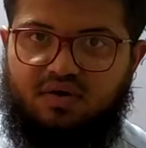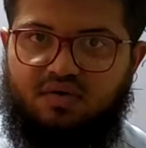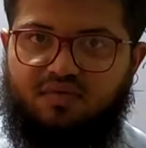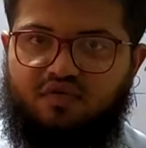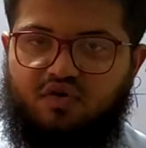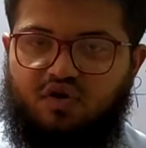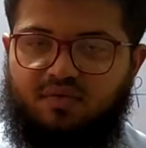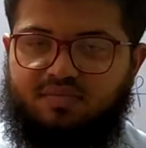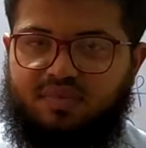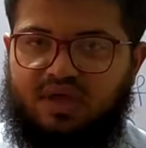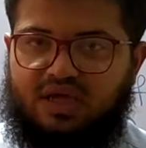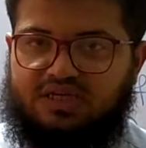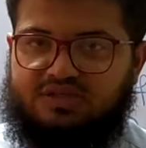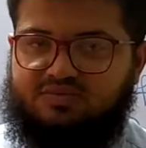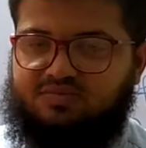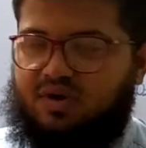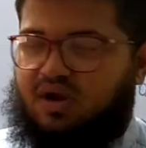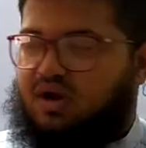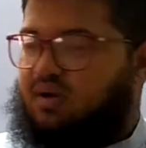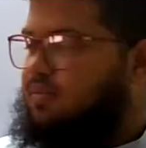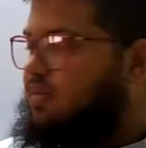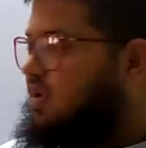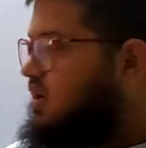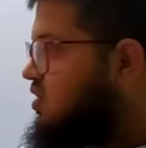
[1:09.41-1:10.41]
from the
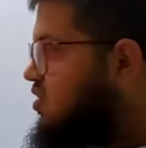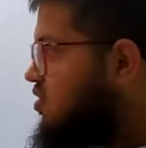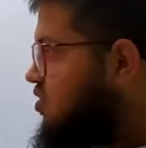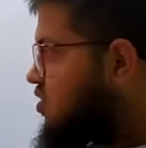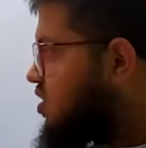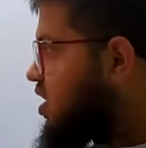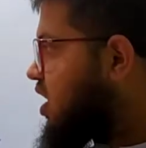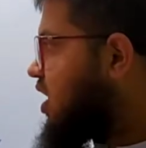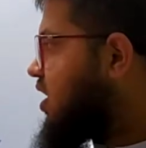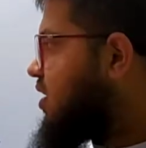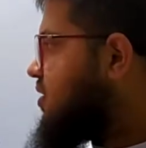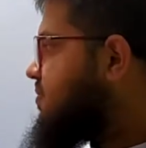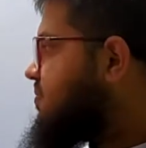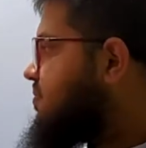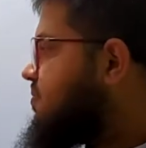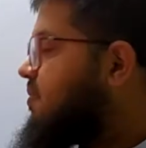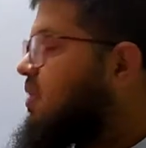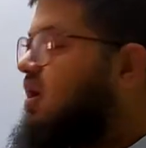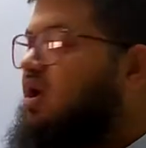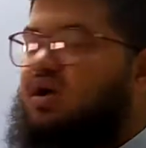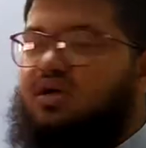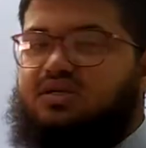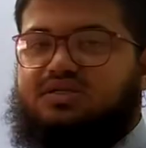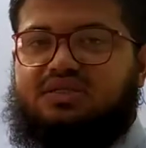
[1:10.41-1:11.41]
experiment. Okay,
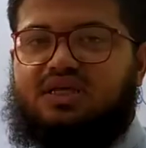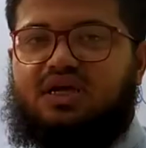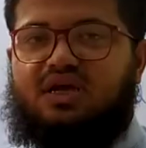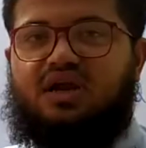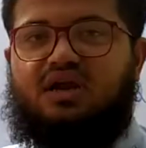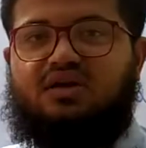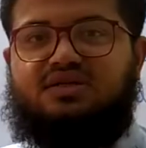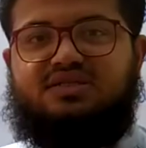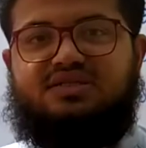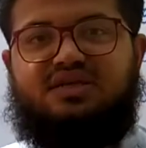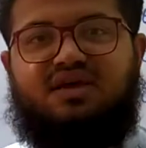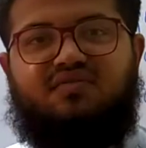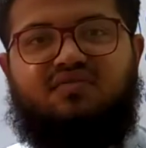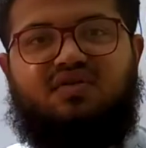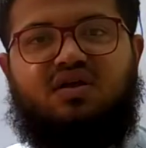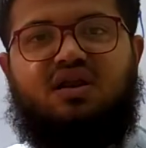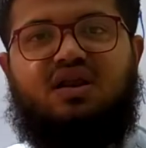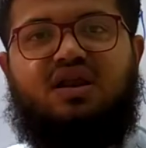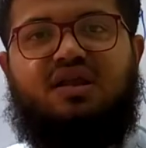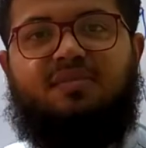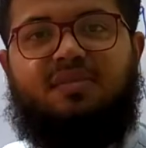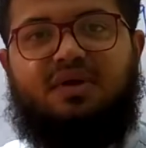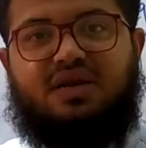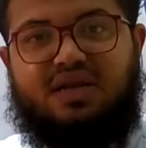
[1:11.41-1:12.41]
because there are
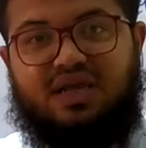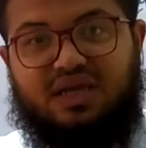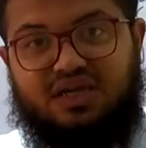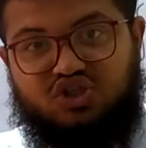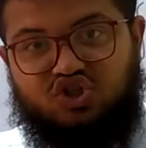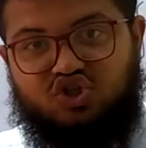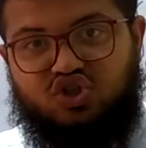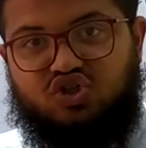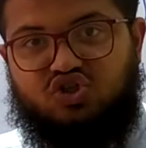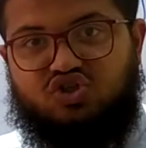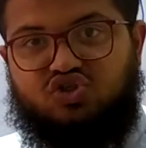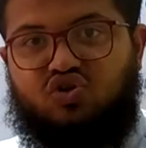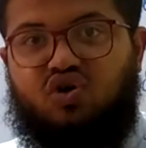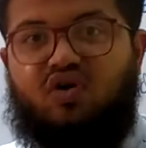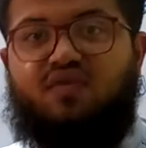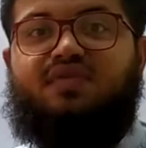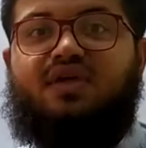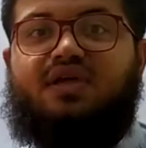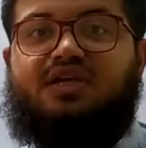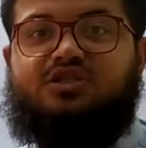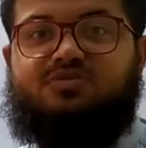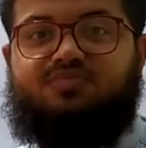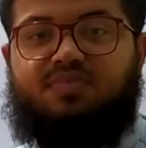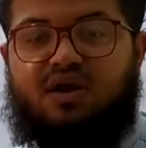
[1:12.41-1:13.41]
several limitations of
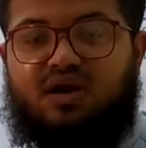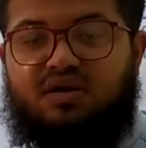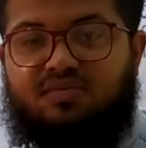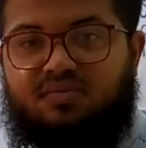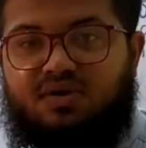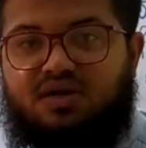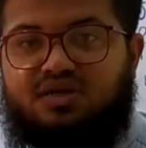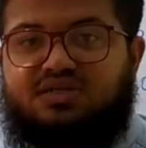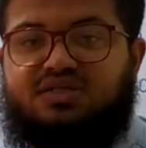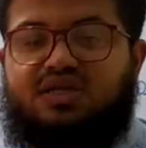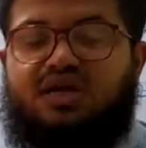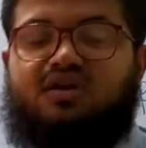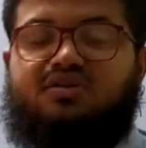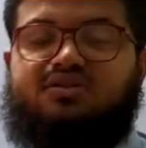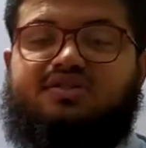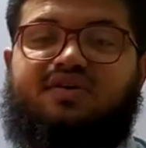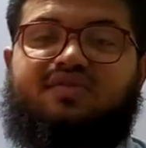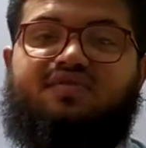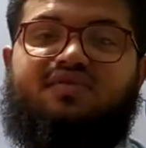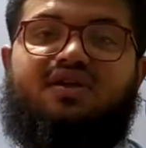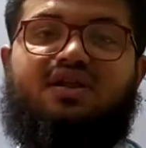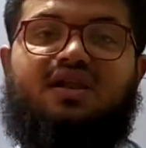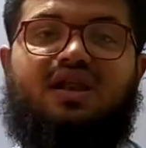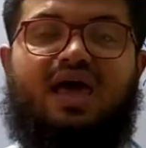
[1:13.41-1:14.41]
the experiment, there are
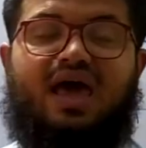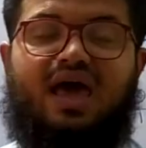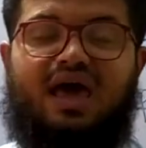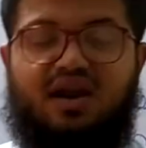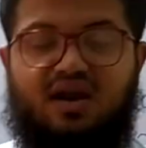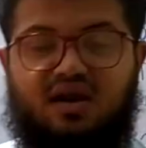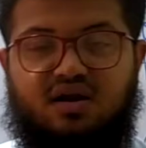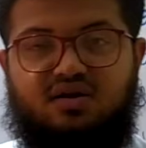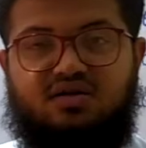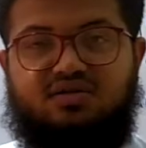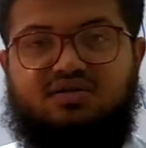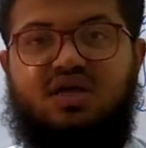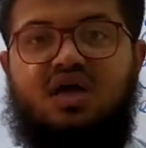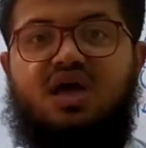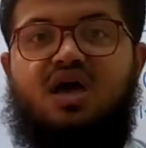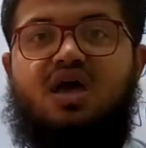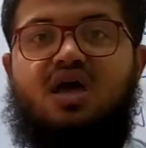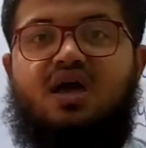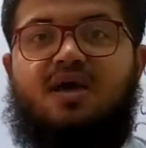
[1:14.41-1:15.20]
several errors,